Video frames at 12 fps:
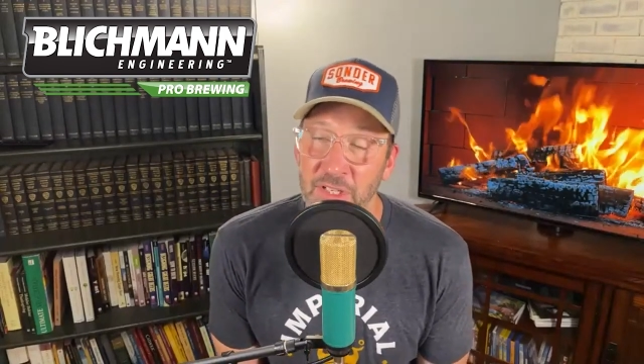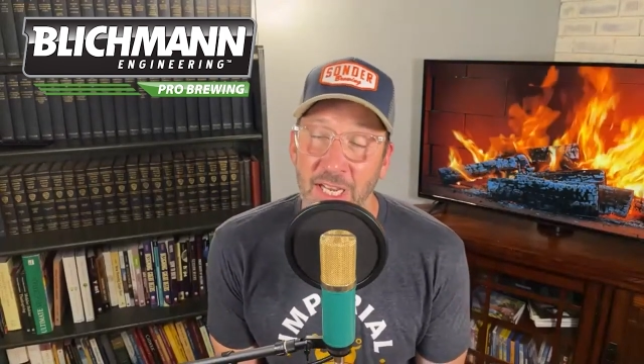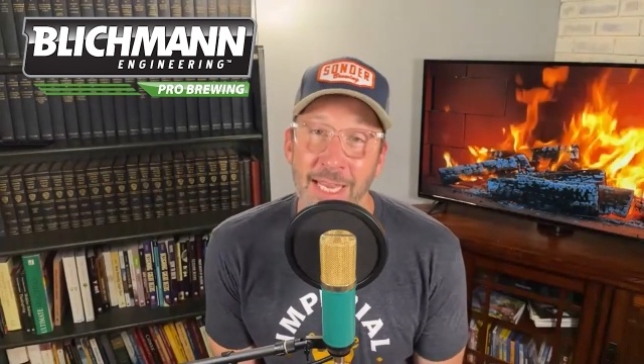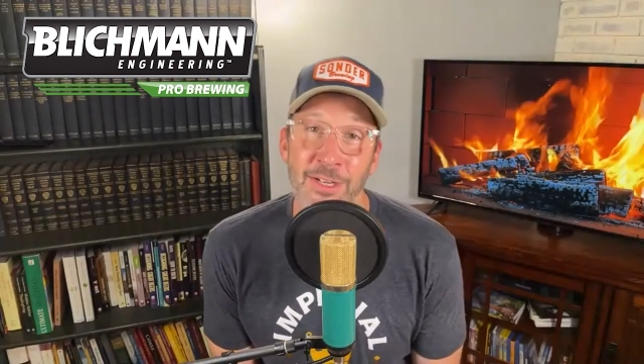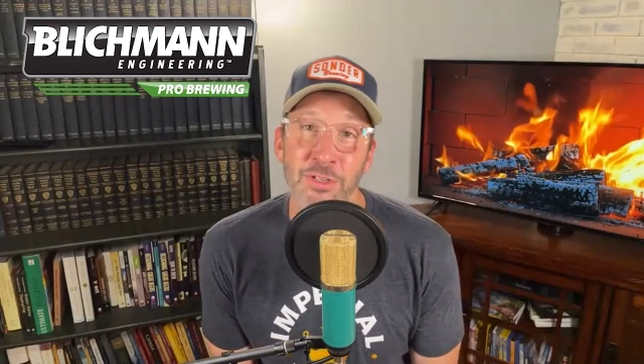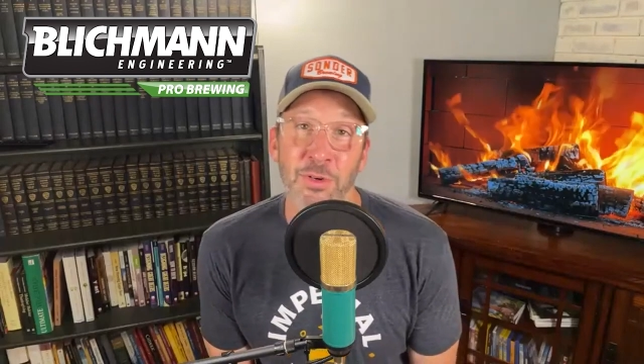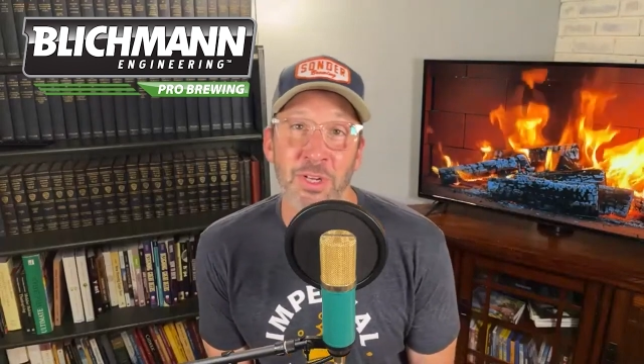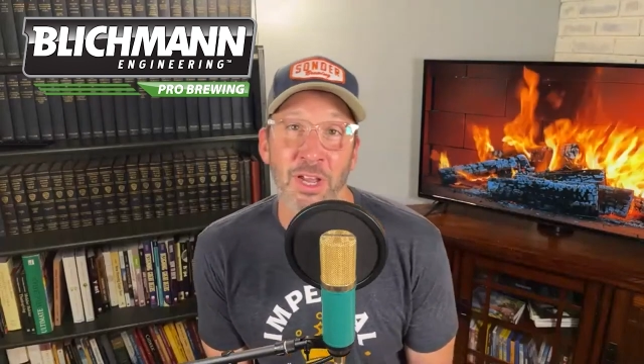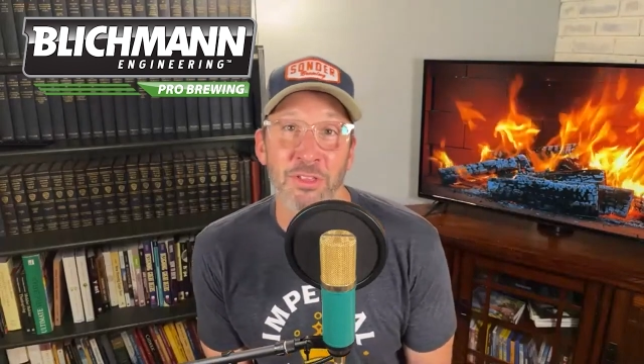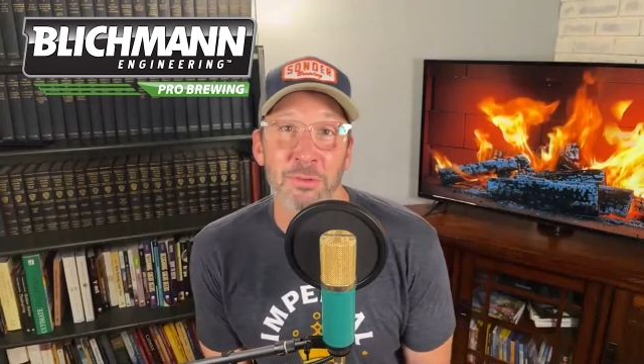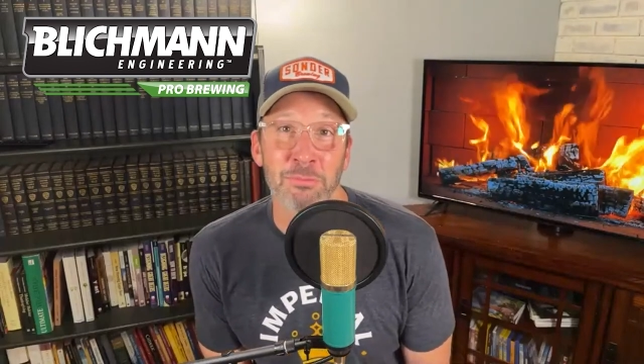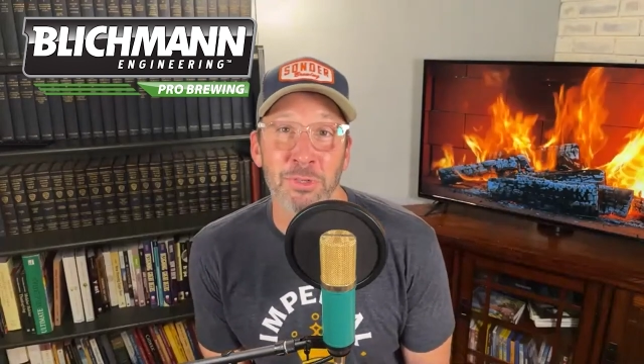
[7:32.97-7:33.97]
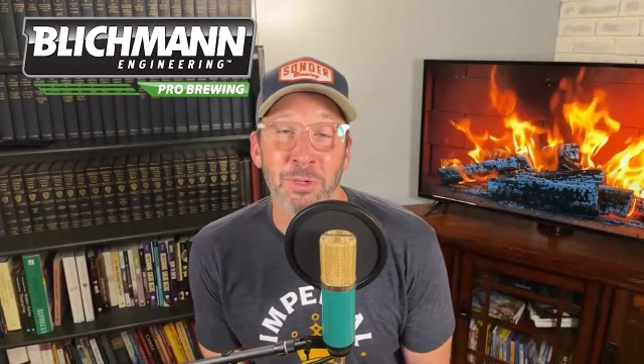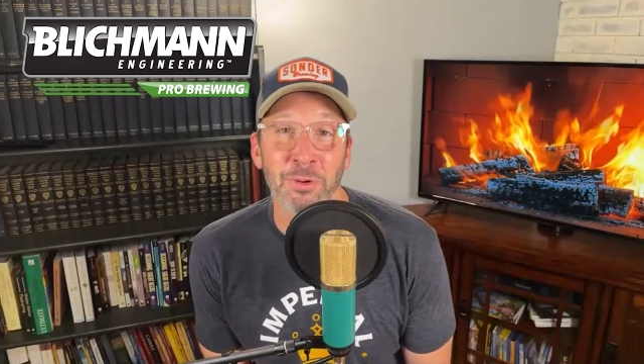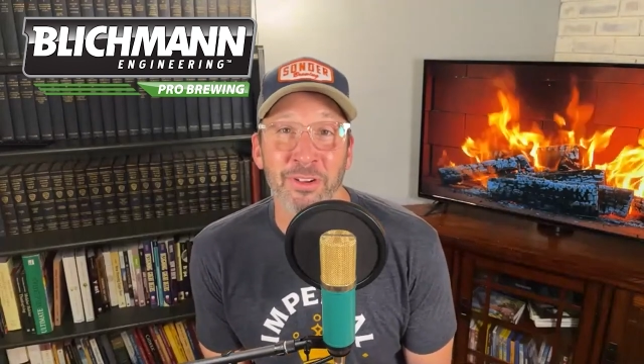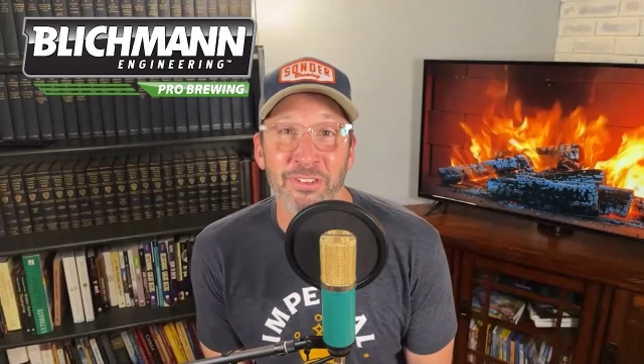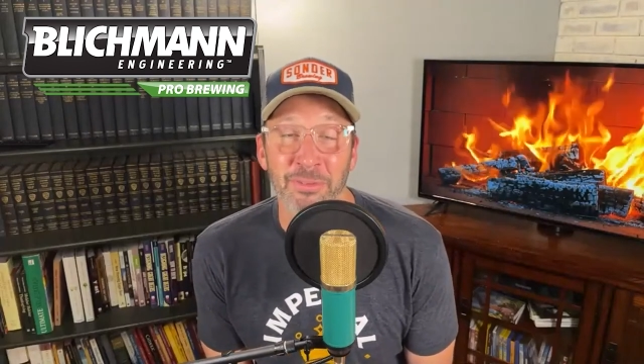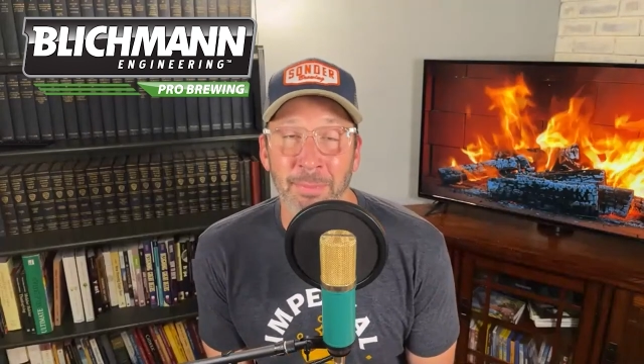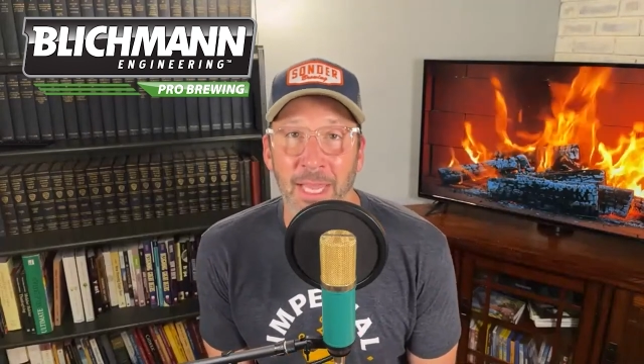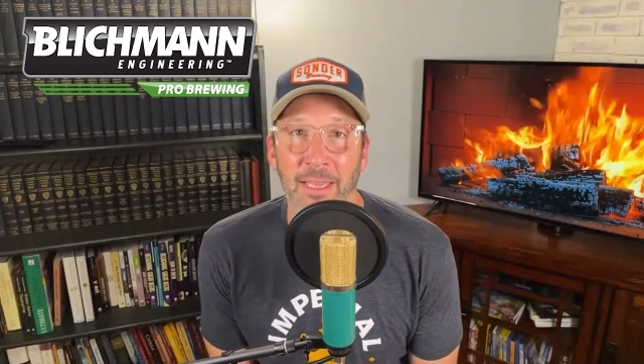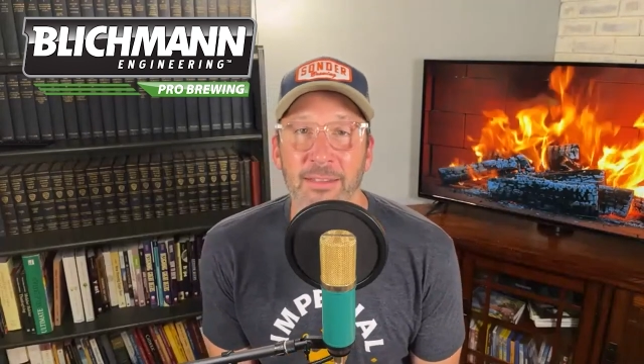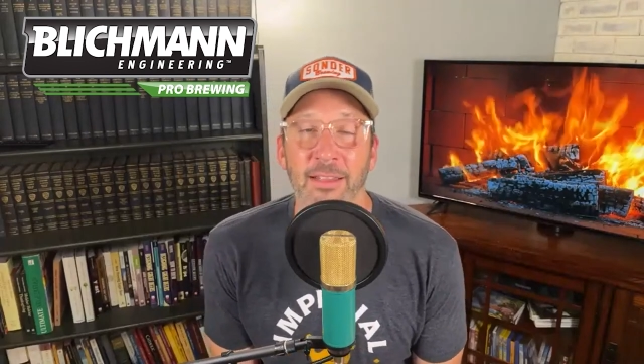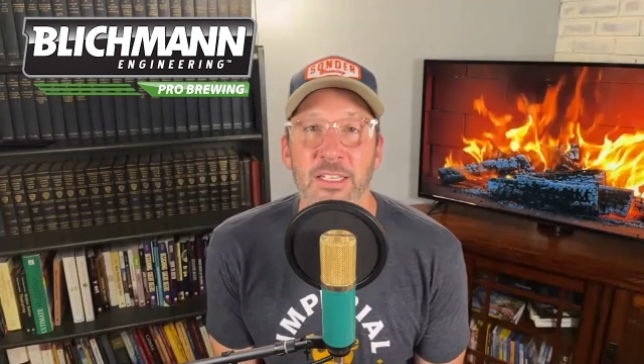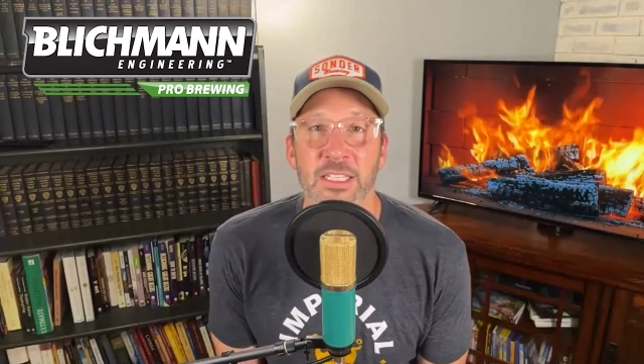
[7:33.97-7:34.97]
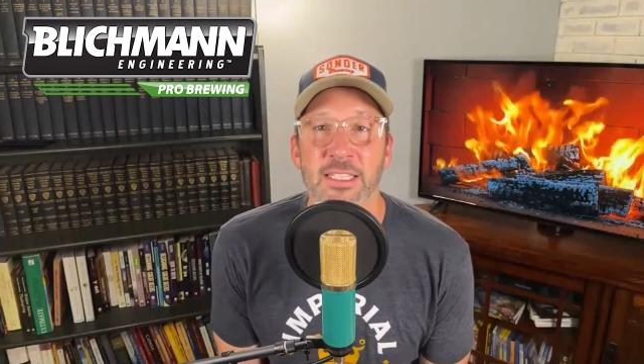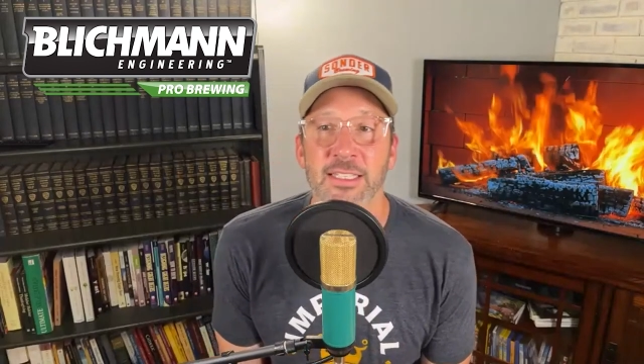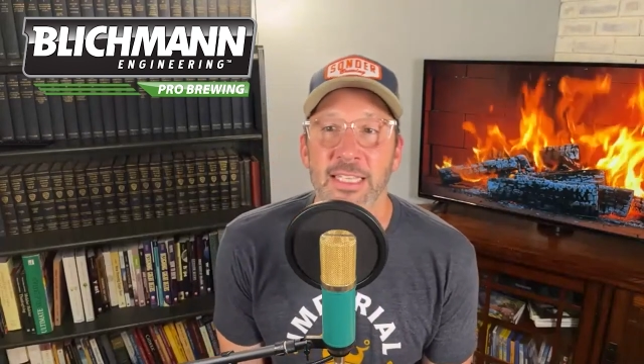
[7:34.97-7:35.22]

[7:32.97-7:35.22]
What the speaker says: to get into another brewer space and just